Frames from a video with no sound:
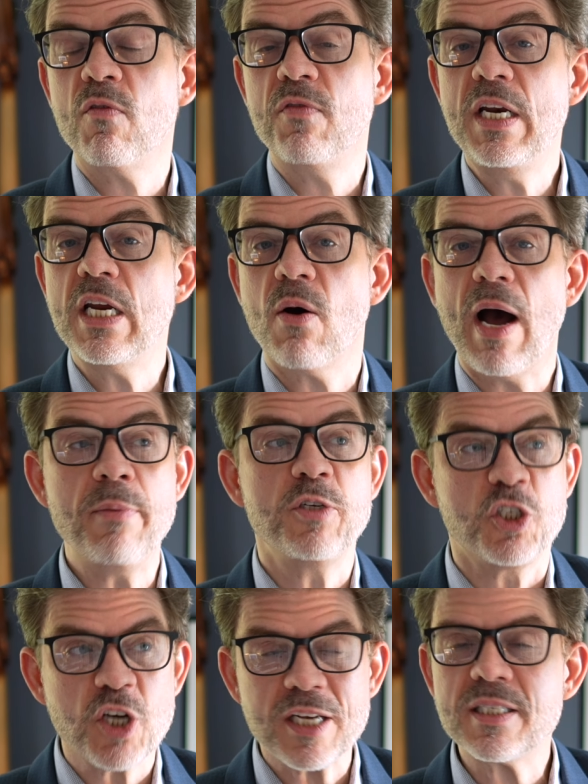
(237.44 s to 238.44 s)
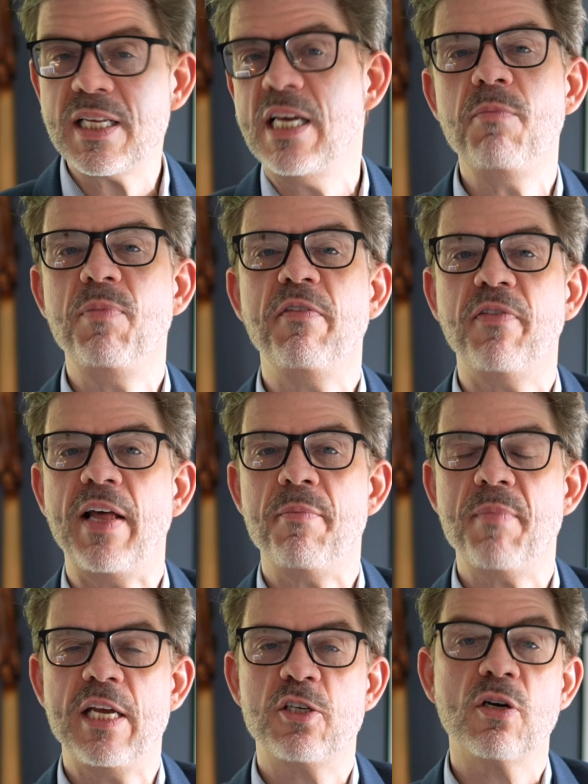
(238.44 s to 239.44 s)
video. I was just thinking B flat
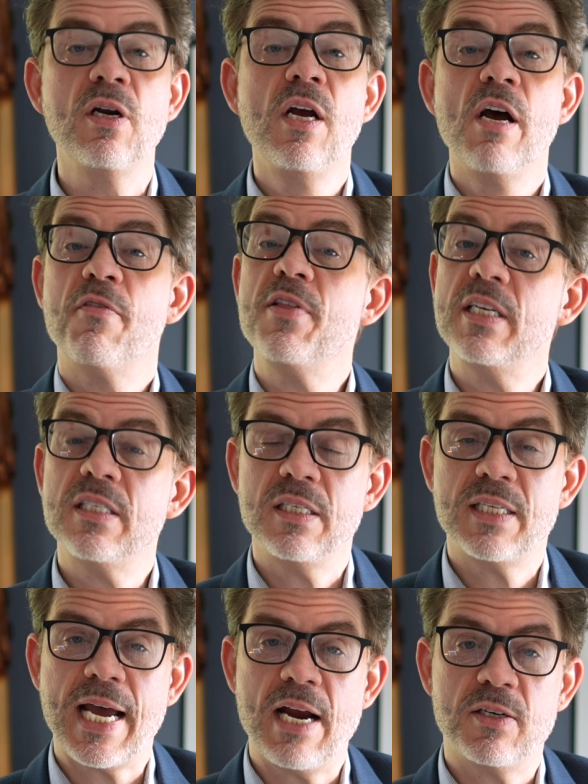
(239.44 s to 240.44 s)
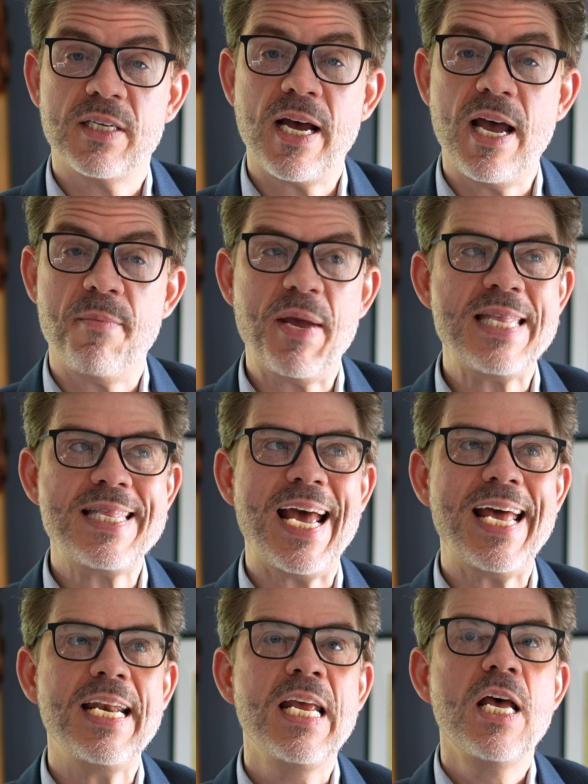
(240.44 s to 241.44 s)
major for this entire time. And
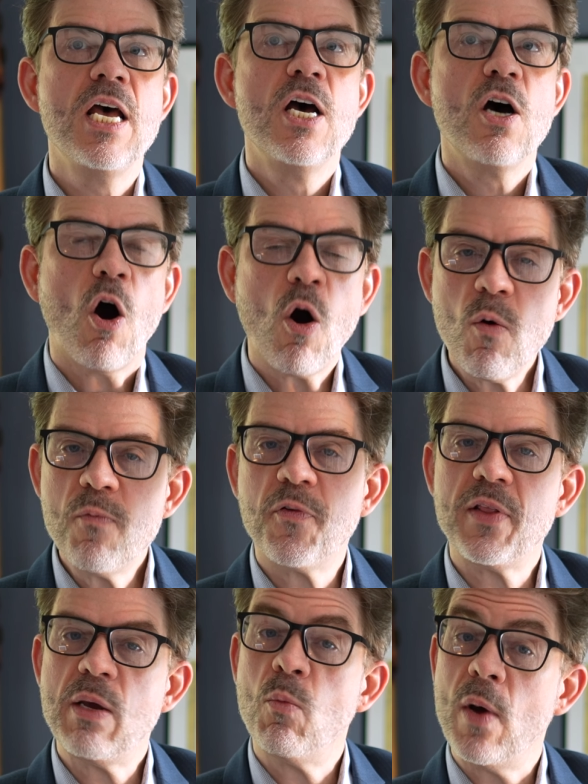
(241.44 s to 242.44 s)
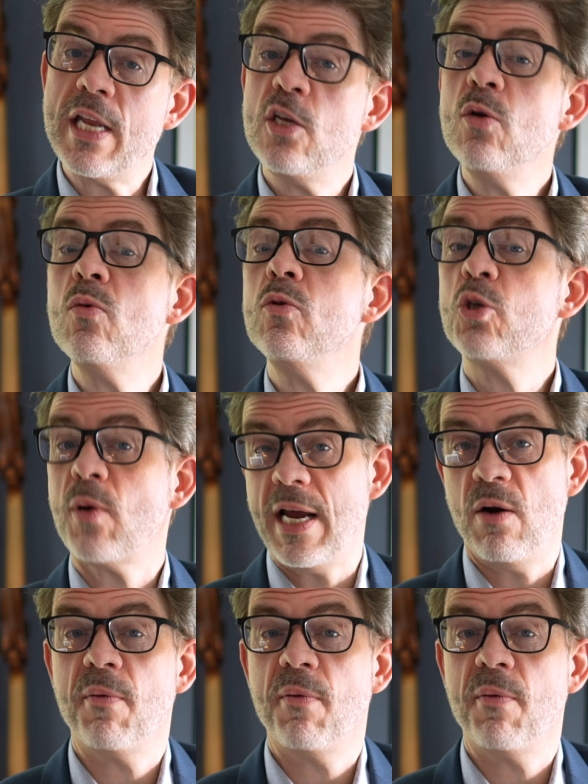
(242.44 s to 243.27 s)
that, hopefully, when you try to